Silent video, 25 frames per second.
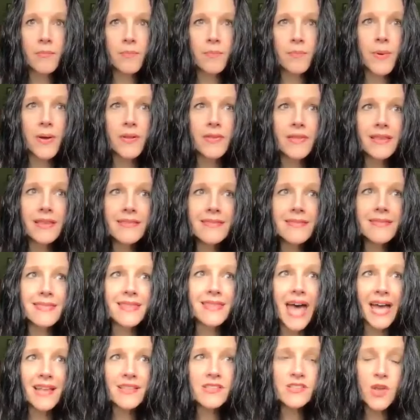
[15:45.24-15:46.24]
but
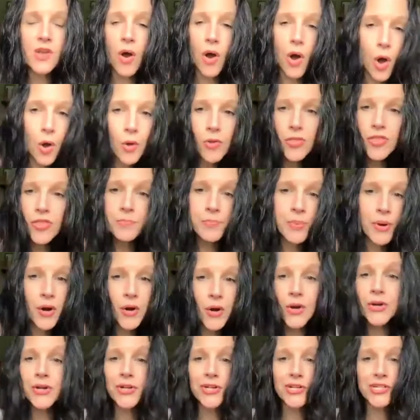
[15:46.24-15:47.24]
that's all the
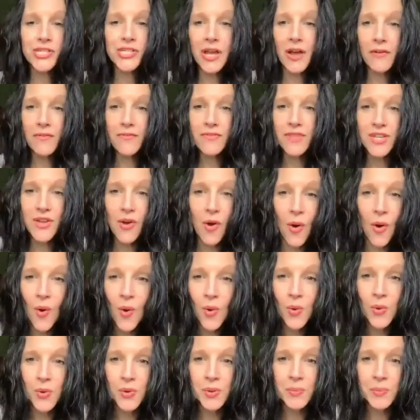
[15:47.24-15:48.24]
purge of the
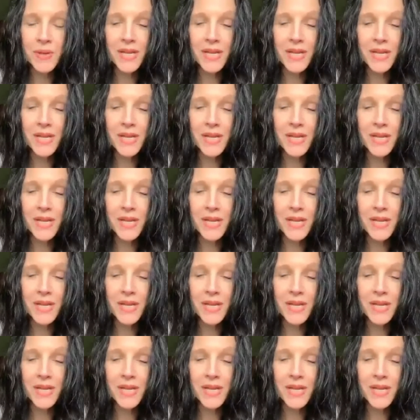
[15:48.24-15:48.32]
old,